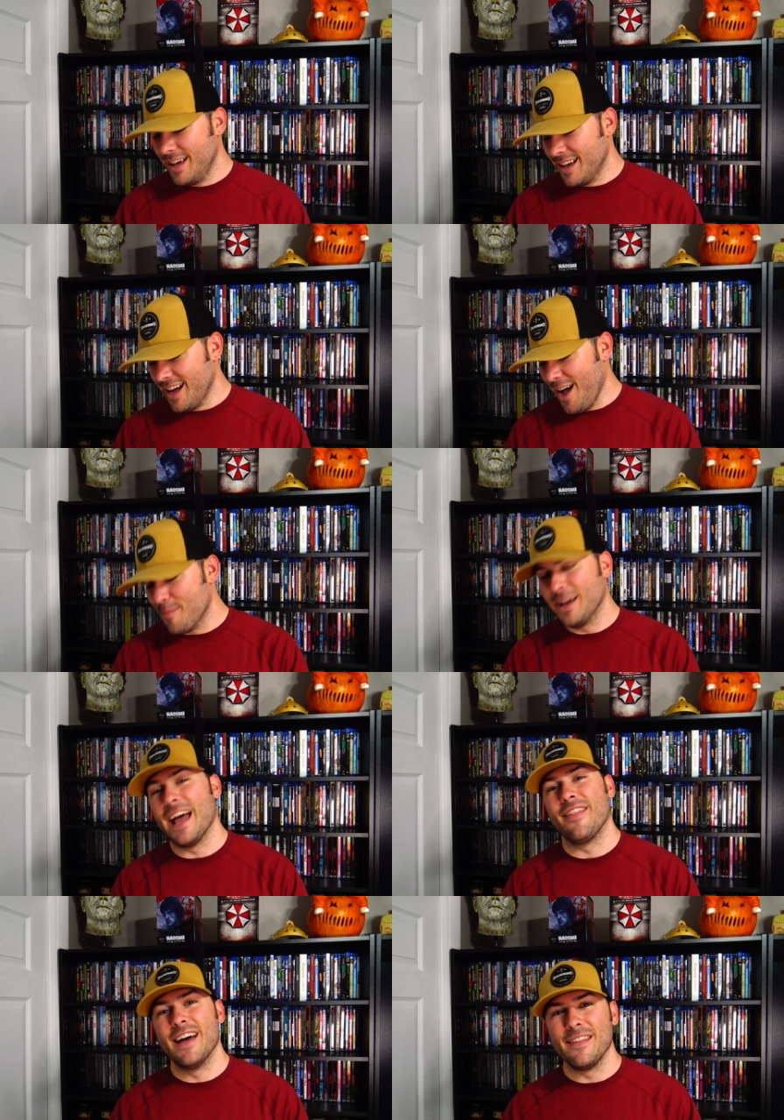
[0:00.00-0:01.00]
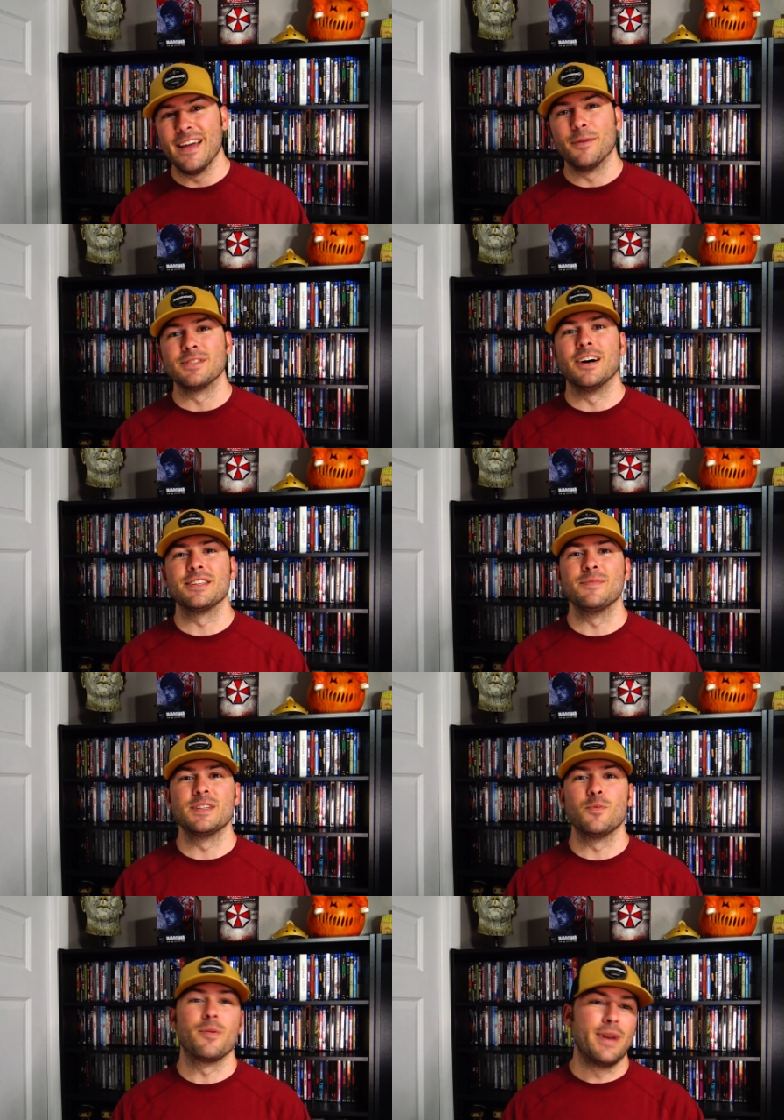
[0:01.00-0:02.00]
But yeah, that was awesome
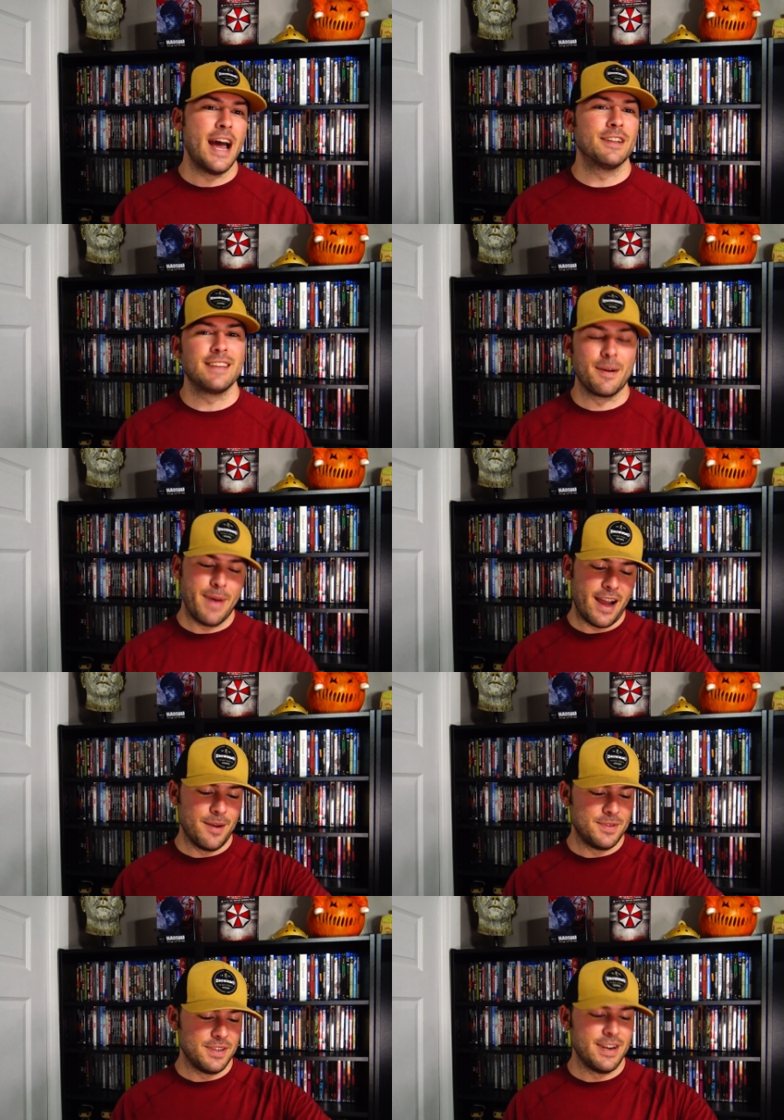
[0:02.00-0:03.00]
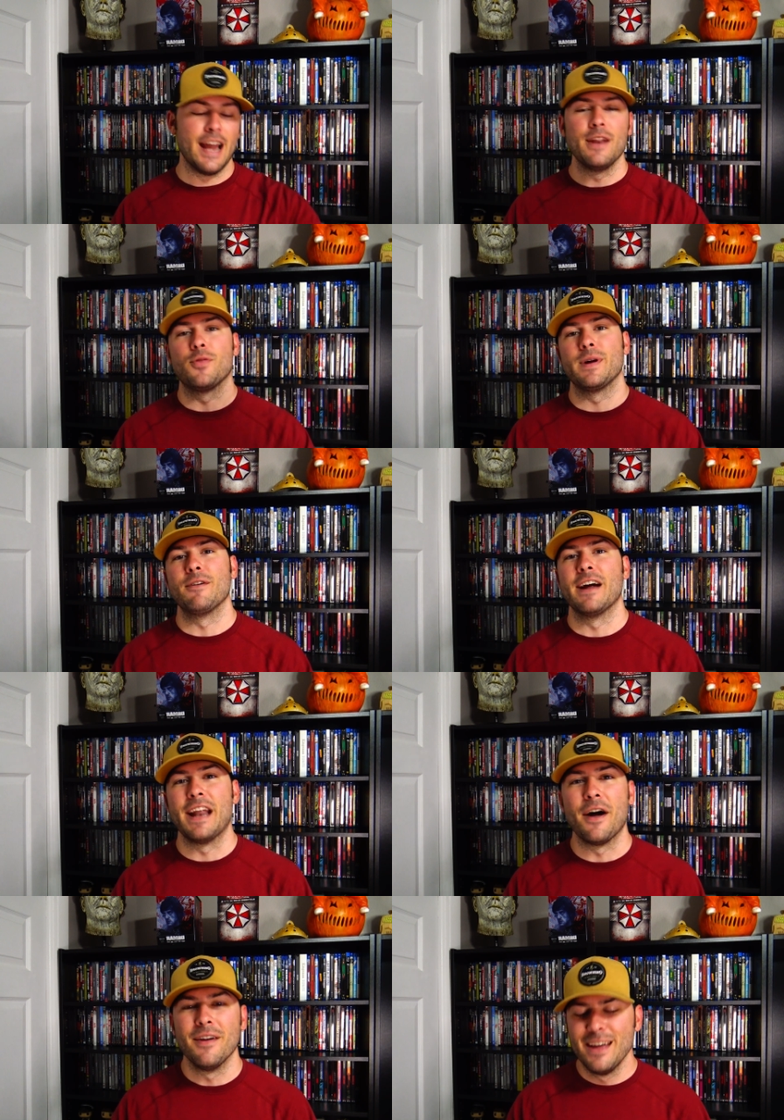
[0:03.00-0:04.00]
this morning. But now it's like back up to 93 right
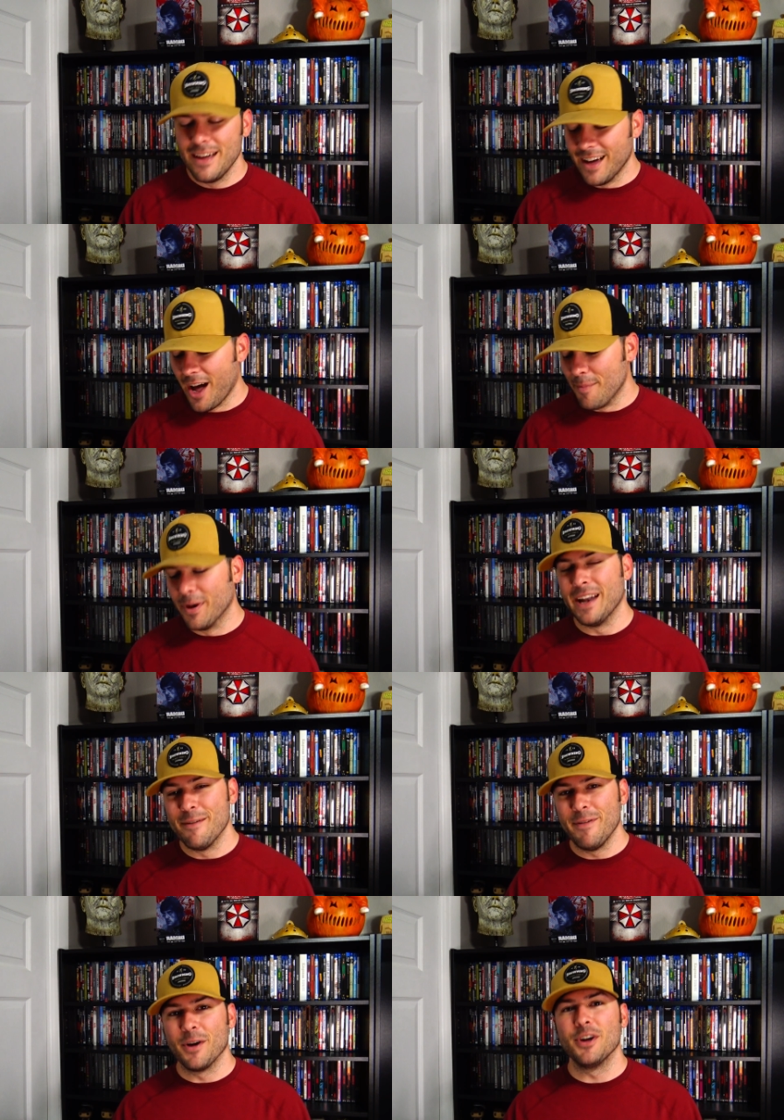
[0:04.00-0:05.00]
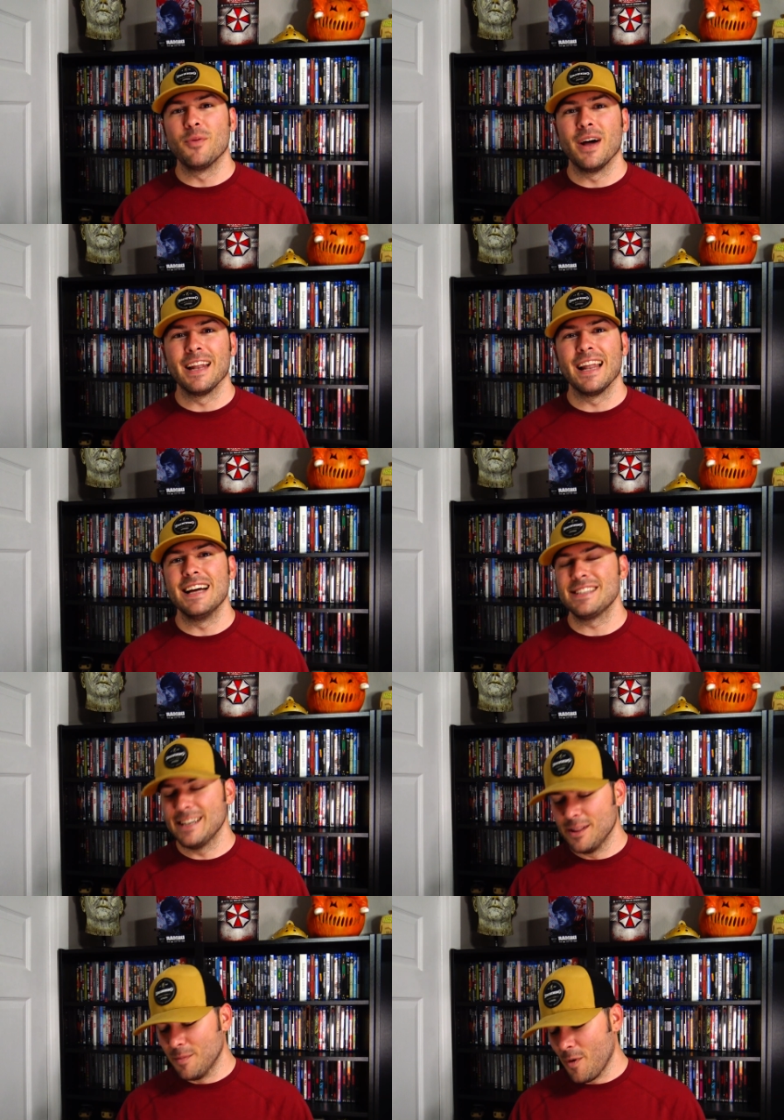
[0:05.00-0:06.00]
now. But it felt good while it
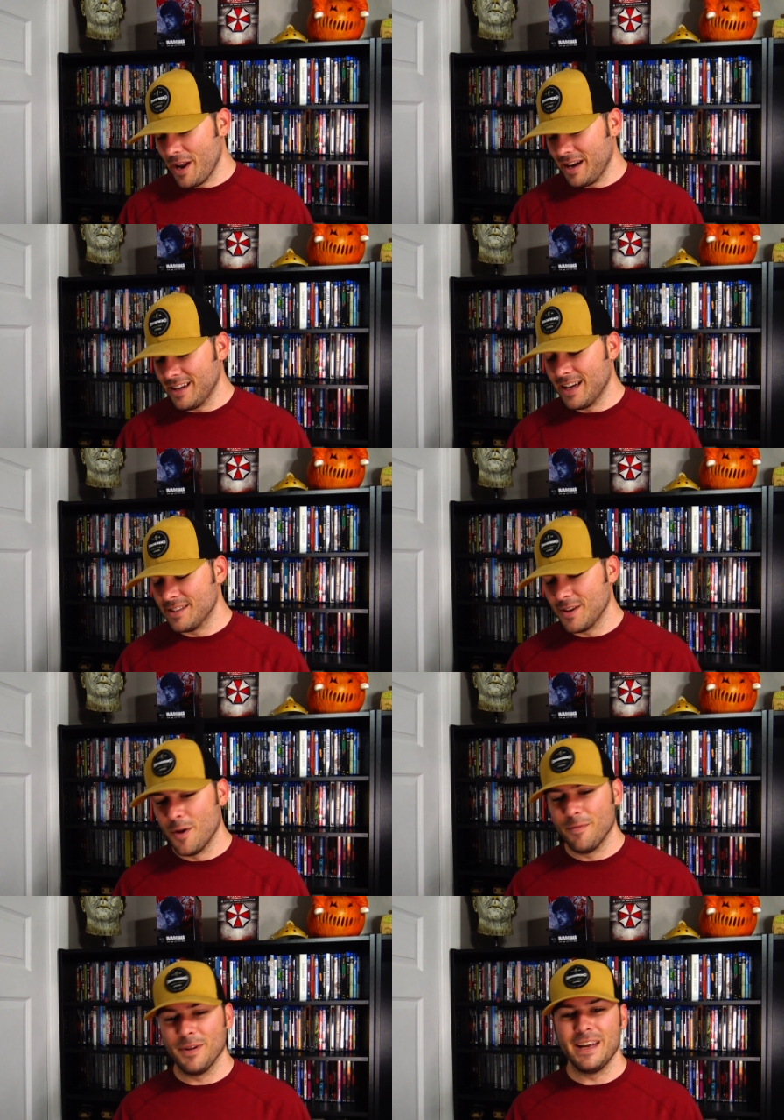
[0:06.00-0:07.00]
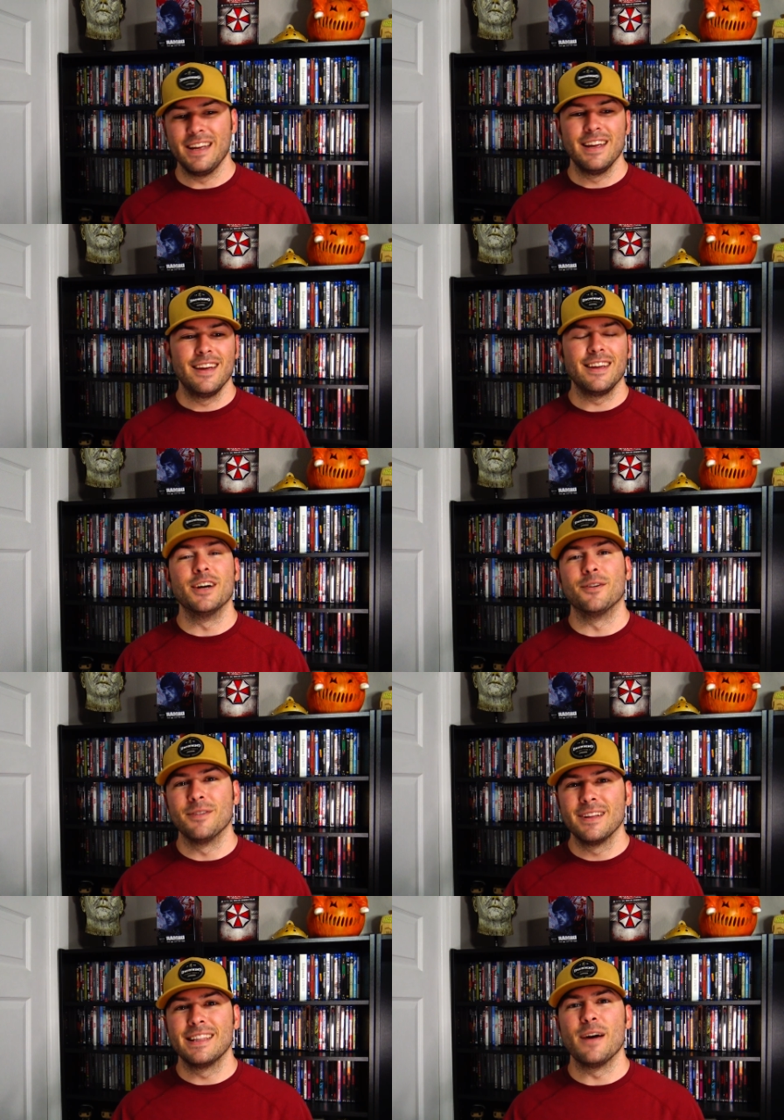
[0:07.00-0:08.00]
lasted in the morning. So hopefully,
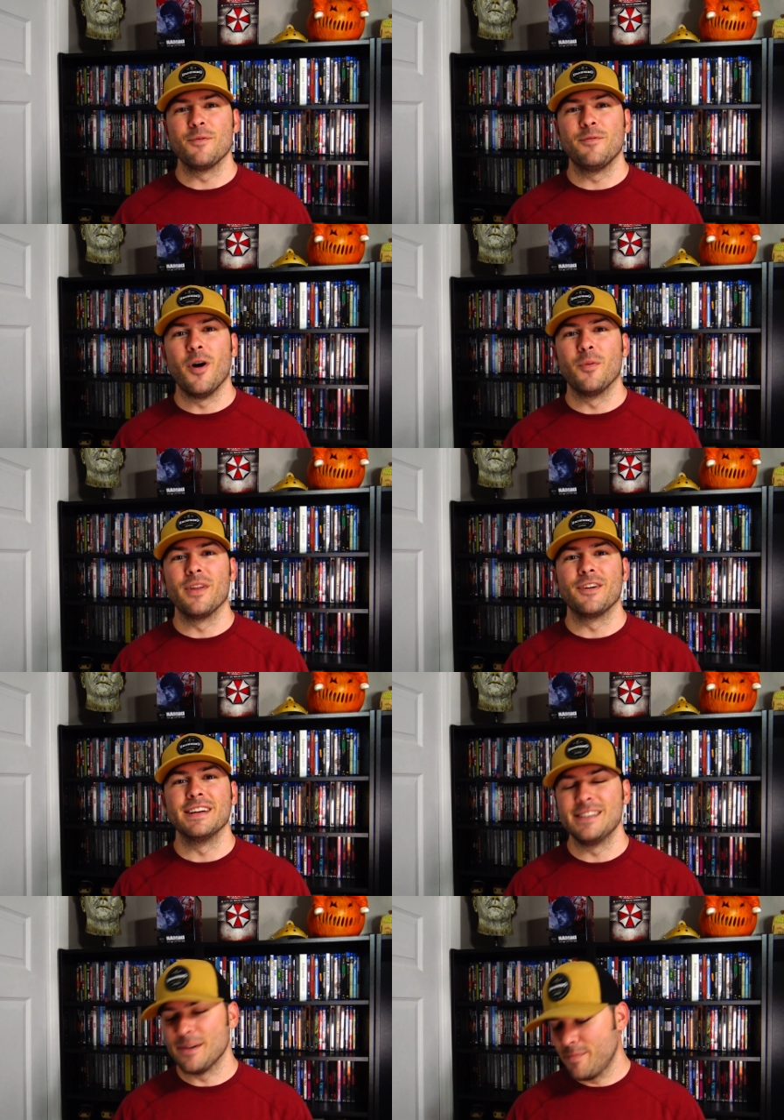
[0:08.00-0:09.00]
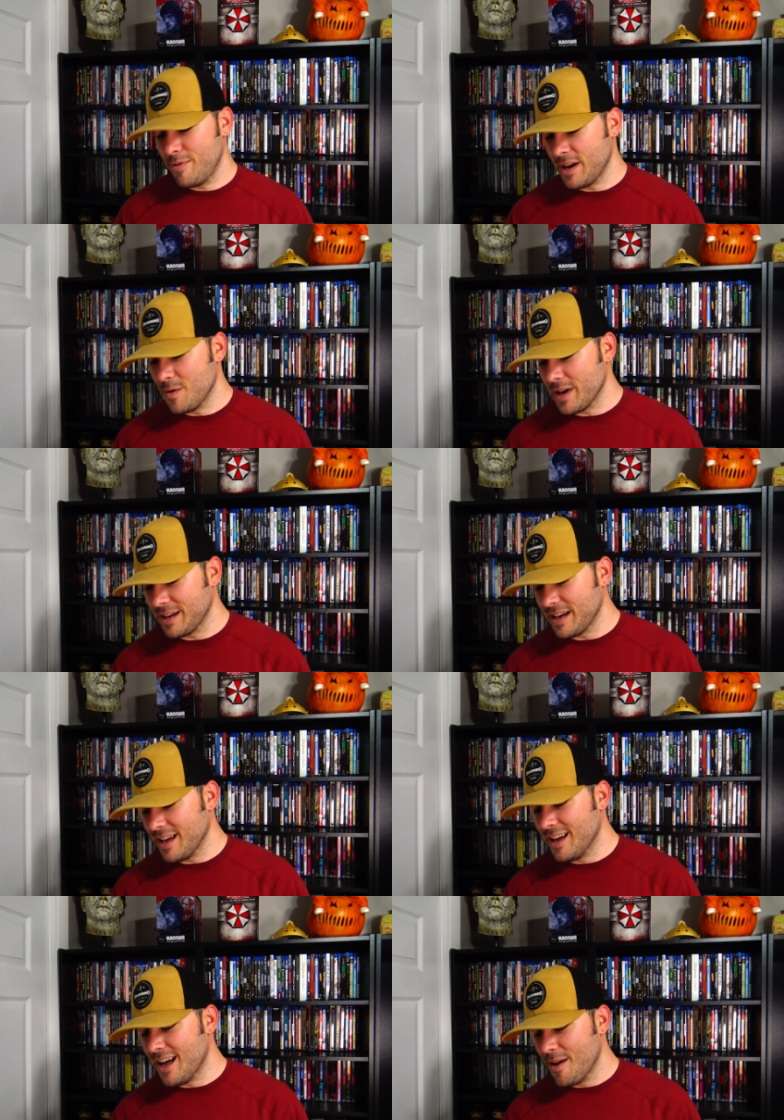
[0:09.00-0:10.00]
that fall weather gets here pretty quickly.
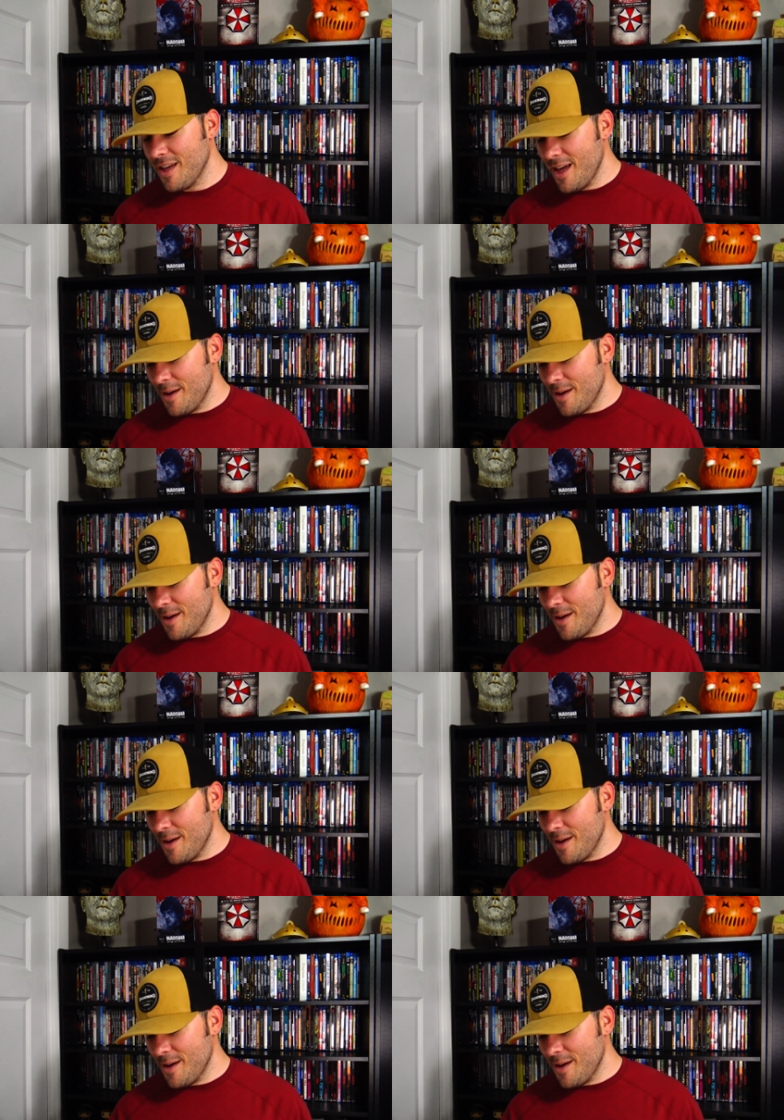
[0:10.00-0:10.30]
But